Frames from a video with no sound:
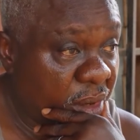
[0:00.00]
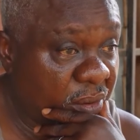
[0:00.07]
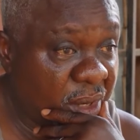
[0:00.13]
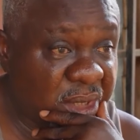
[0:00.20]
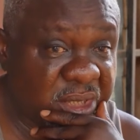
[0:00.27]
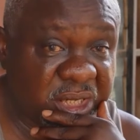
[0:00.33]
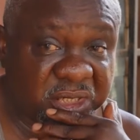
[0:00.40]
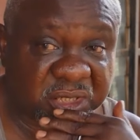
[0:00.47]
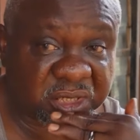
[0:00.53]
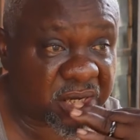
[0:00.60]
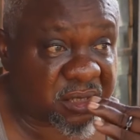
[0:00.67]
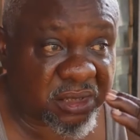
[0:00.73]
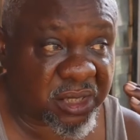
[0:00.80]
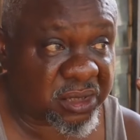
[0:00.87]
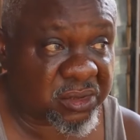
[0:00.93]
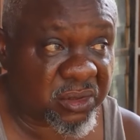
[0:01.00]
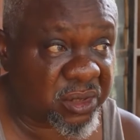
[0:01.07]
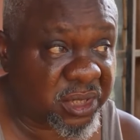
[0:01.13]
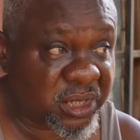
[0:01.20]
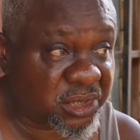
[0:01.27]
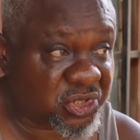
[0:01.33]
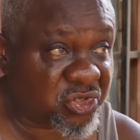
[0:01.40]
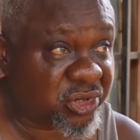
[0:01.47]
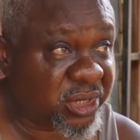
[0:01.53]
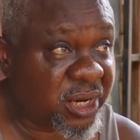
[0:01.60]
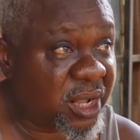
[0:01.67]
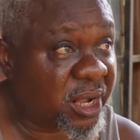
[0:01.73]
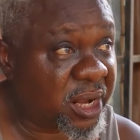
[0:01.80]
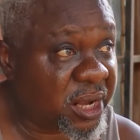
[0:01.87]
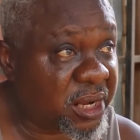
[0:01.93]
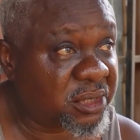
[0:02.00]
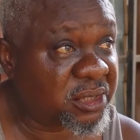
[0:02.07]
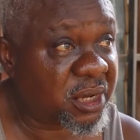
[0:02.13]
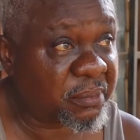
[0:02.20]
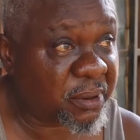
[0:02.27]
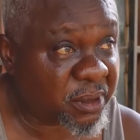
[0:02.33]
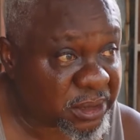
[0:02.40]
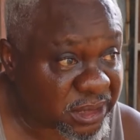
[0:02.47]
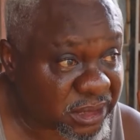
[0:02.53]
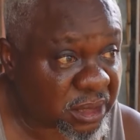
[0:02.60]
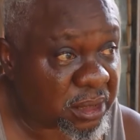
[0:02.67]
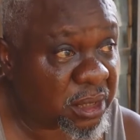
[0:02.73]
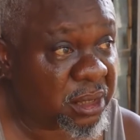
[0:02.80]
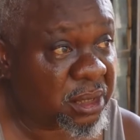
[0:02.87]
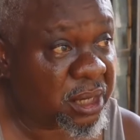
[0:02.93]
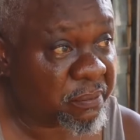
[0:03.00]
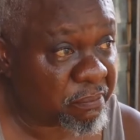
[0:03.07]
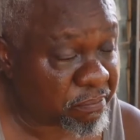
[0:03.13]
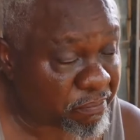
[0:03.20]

our adage says that only a tree that hears about the